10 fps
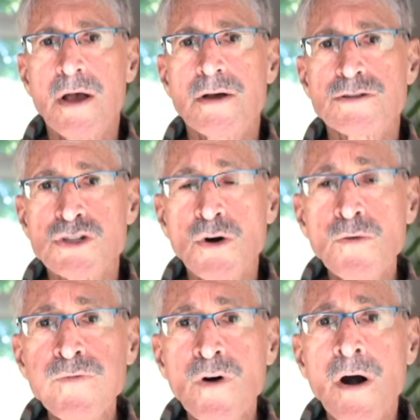So
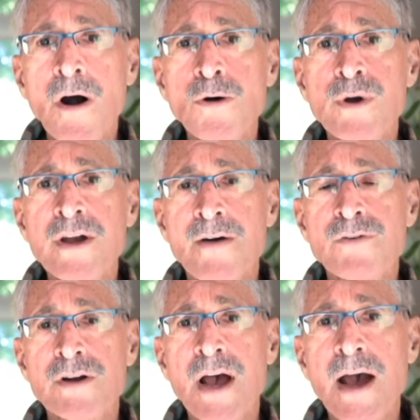far, we
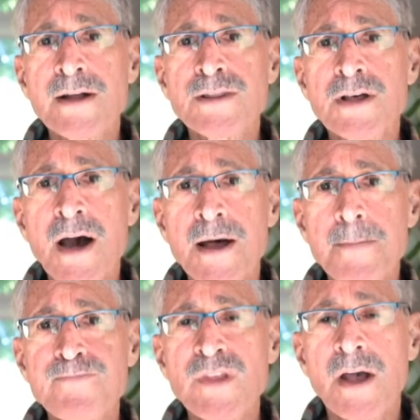haven't had
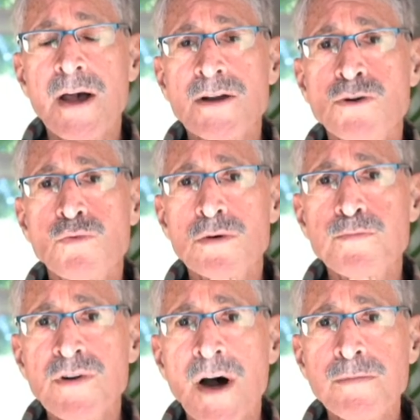that, and we're
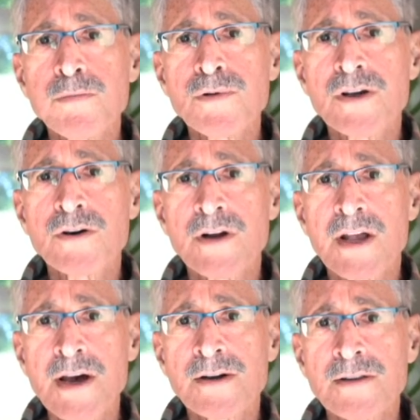probably going to
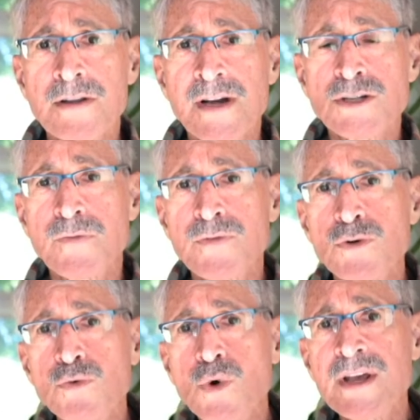get it in the next
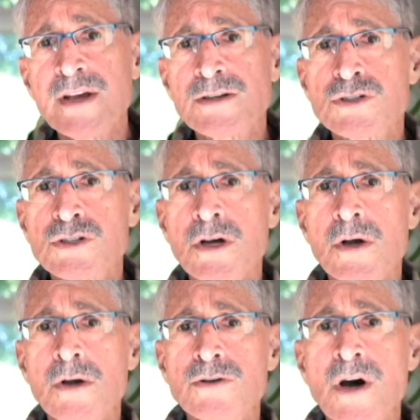few weeks.
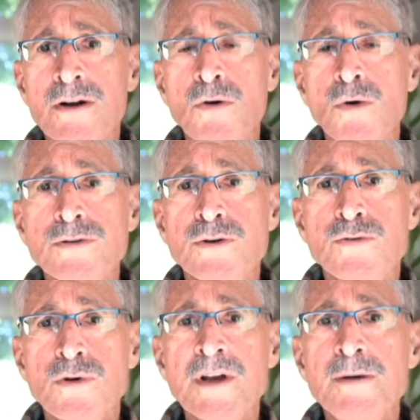Not a whole
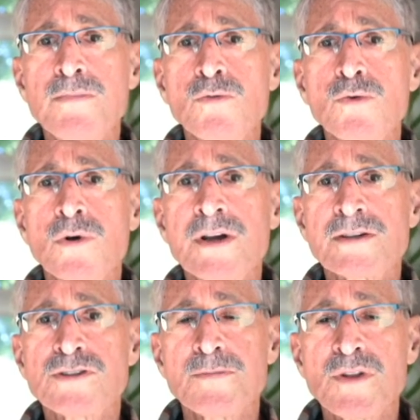degree, but we'll
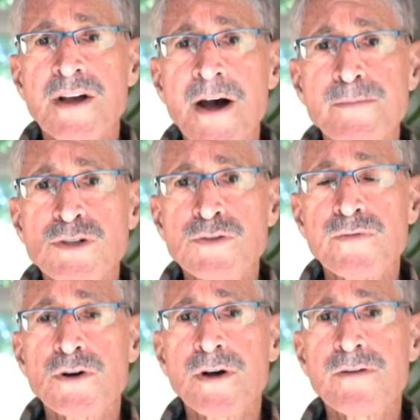get some of the
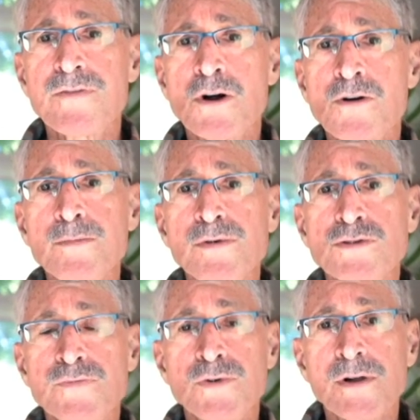atmospheric
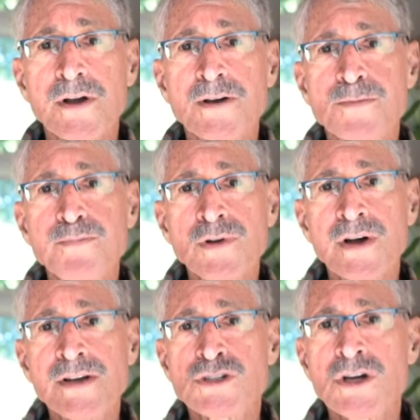variables falling into
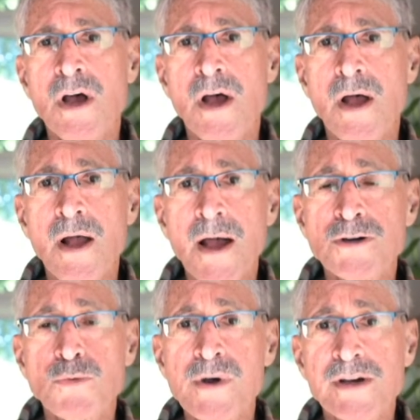place,
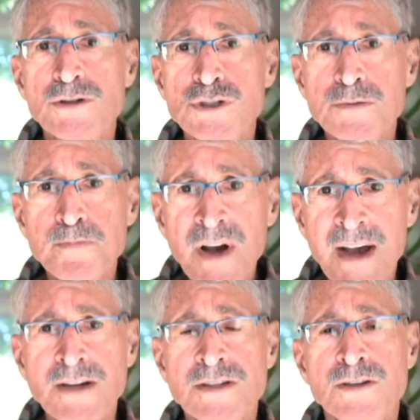and we
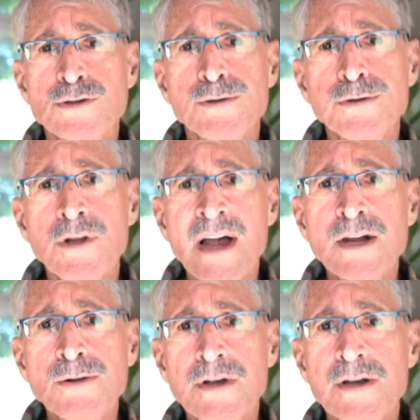expect it's
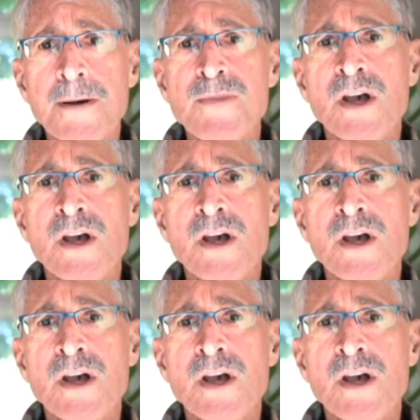likely